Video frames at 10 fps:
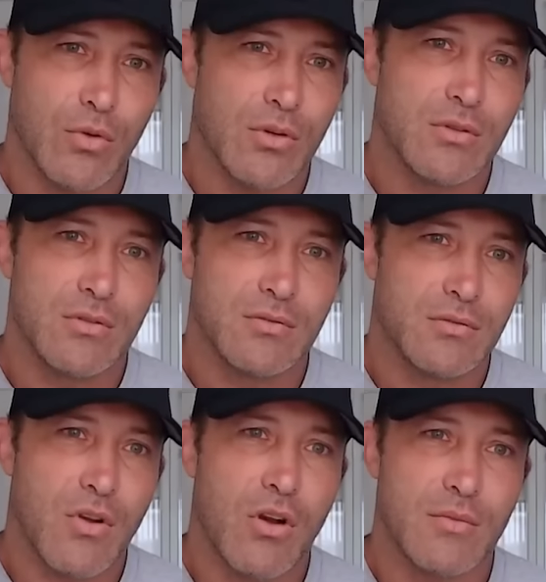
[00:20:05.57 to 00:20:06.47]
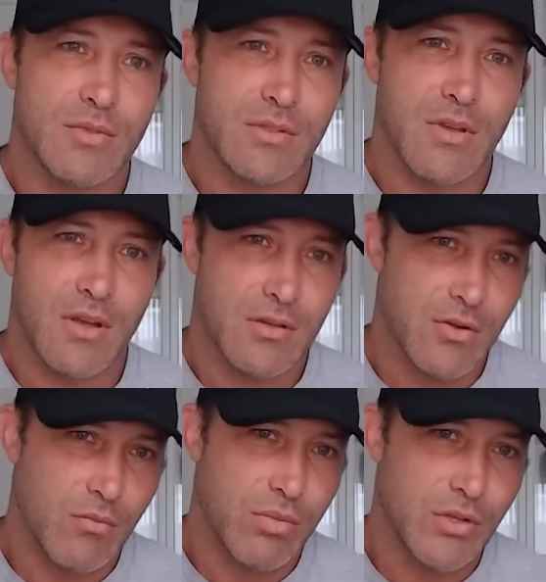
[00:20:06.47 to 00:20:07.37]
for carbs,
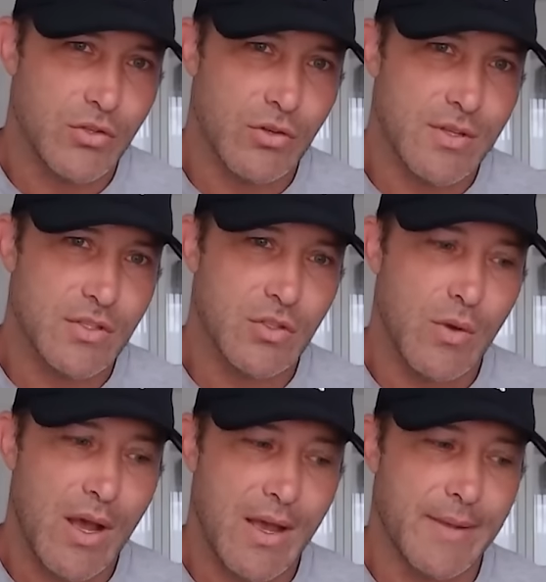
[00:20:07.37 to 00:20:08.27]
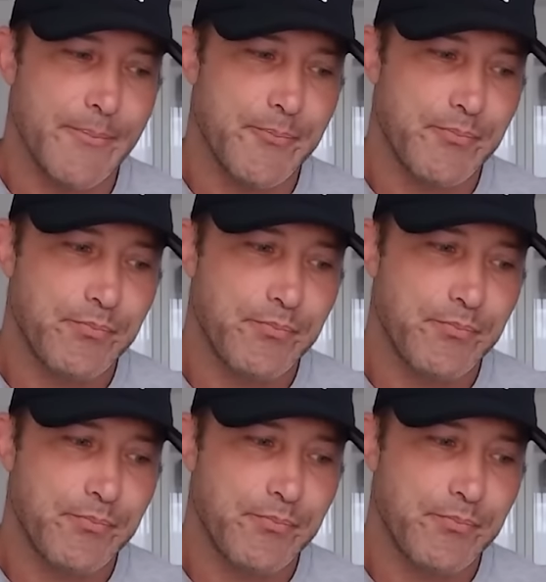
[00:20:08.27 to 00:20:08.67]
you know, blood sugar that's too high.